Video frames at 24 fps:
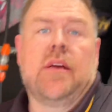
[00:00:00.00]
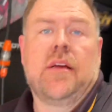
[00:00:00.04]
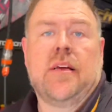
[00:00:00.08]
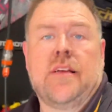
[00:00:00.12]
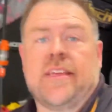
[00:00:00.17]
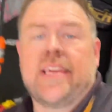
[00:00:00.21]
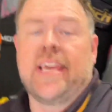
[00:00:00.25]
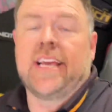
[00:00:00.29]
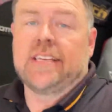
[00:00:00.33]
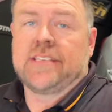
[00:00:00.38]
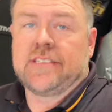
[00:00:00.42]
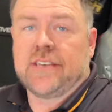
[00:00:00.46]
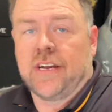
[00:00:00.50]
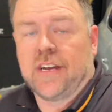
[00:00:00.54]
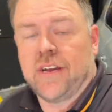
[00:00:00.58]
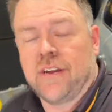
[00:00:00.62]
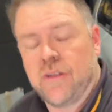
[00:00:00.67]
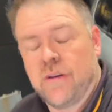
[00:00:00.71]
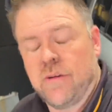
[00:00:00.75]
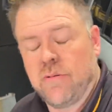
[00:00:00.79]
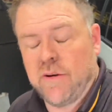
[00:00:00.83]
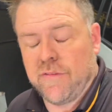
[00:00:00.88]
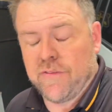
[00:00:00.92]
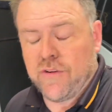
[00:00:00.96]
Yeah, so
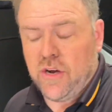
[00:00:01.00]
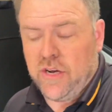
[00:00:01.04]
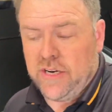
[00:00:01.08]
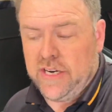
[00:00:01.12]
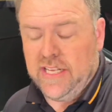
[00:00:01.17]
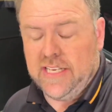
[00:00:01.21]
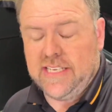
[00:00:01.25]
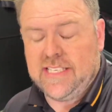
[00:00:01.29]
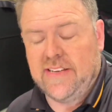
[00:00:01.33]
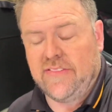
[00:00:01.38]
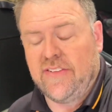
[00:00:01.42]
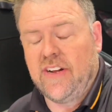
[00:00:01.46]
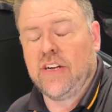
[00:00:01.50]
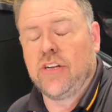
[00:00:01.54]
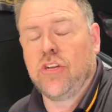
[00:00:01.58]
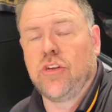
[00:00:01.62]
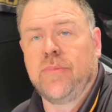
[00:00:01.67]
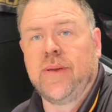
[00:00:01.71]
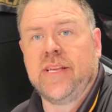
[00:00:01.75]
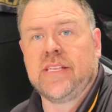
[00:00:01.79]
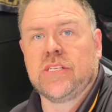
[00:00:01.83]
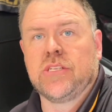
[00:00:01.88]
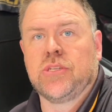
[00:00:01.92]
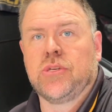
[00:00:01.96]
we've got nearly 700
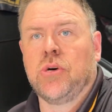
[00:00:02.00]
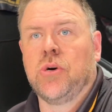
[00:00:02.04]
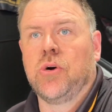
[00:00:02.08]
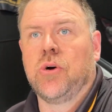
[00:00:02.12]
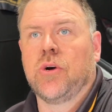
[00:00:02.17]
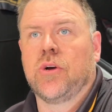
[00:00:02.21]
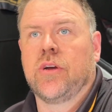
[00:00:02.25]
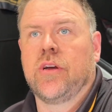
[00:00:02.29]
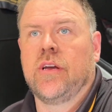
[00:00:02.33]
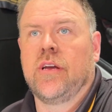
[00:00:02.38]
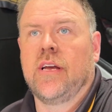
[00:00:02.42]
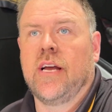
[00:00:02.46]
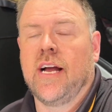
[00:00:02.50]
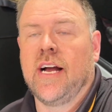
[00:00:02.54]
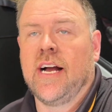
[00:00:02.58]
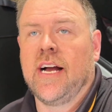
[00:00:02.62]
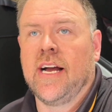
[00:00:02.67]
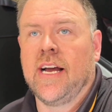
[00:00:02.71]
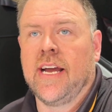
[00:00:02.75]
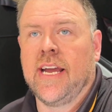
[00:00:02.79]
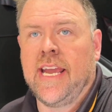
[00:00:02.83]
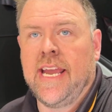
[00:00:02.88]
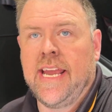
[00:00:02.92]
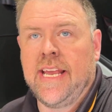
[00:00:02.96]
newton meters of torque
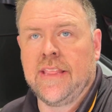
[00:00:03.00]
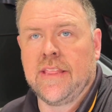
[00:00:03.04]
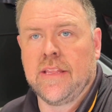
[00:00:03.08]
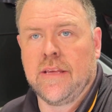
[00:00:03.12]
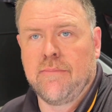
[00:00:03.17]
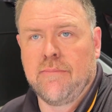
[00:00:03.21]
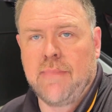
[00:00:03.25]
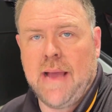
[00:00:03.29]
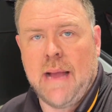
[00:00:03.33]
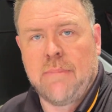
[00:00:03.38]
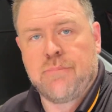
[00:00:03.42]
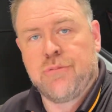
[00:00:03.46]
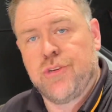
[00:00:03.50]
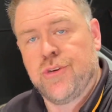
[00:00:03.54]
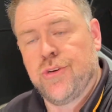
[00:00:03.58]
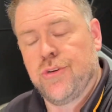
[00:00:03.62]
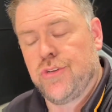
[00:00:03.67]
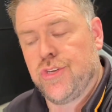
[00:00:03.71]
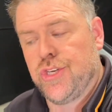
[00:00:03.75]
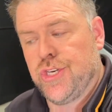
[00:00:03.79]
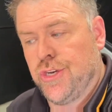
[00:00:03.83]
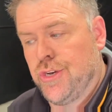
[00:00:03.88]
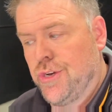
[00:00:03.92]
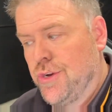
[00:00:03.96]
in the map
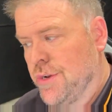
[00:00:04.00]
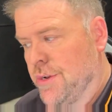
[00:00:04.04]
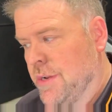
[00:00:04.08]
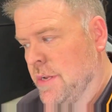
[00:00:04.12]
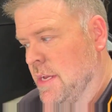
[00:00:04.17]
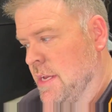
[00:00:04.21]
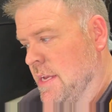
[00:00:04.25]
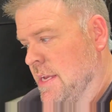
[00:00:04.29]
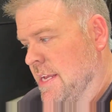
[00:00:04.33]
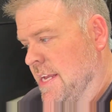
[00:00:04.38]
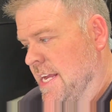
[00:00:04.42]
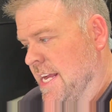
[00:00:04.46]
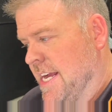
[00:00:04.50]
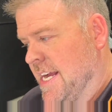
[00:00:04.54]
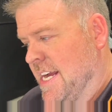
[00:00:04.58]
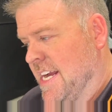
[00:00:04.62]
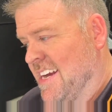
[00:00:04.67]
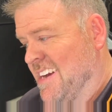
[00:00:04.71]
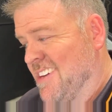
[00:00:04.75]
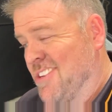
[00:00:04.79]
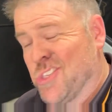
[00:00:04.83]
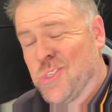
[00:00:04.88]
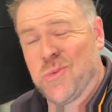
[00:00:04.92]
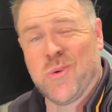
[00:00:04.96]
2 tune
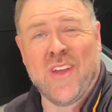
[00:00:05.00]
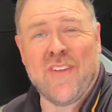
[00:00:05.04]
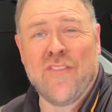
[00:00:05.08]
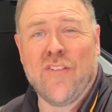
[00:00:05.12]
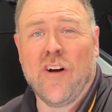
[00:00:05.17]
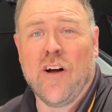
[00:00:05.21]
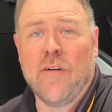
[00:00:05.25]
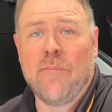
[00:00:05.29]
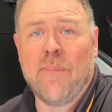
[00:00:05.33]
on 25